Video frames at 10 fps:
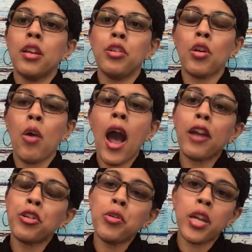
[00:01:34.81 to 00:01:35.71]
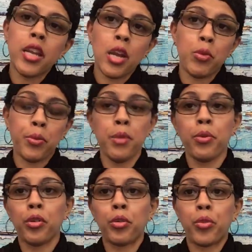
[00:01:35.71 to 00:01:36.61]
you know, how do you connect with
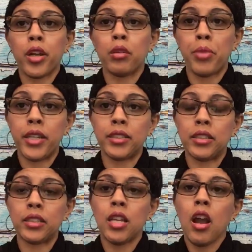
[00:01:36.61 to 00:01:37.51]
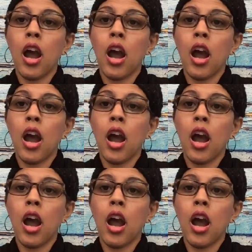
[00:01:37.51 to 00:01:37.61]
people on a regular basis?